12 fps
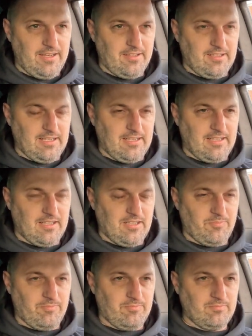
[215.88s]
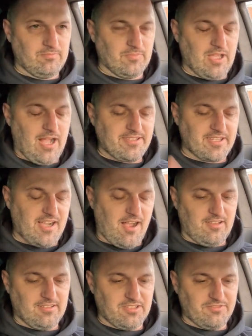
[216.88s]
to
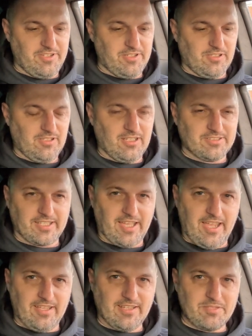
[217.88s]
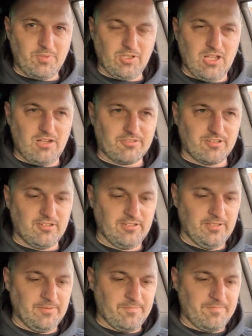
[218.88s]
Collinsville. I was like, "Hey, let's pull over
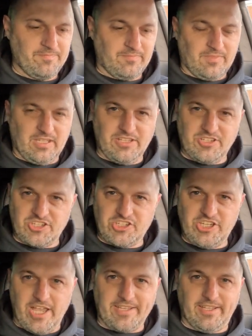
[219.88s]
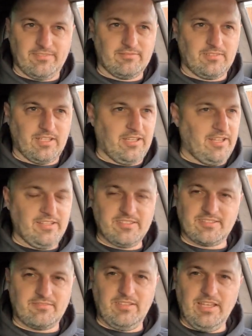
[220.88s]
and just check it." It
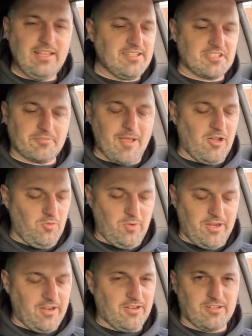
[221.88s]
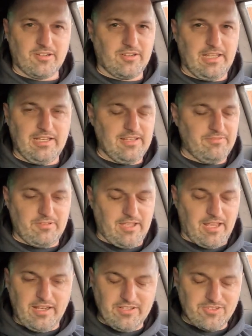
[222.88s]
didn't smell weird, or I
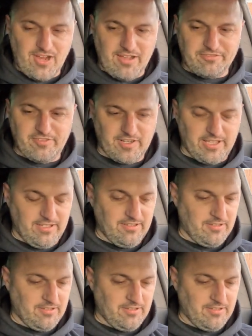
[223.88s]
didn't drive funny.